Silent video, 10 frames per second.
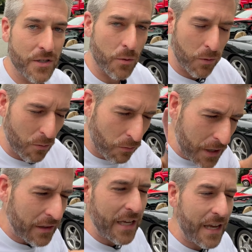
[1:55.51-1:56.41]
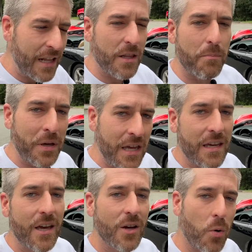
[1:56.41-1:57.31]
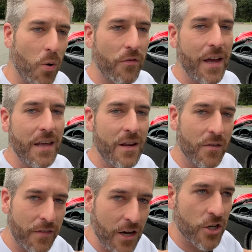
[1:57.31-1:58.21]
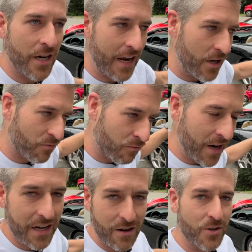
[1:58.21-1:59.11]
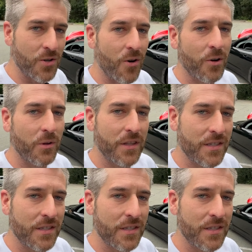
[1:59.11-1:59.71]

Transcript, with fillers: So we're really in the peak Corvette innovation age right here, starting with the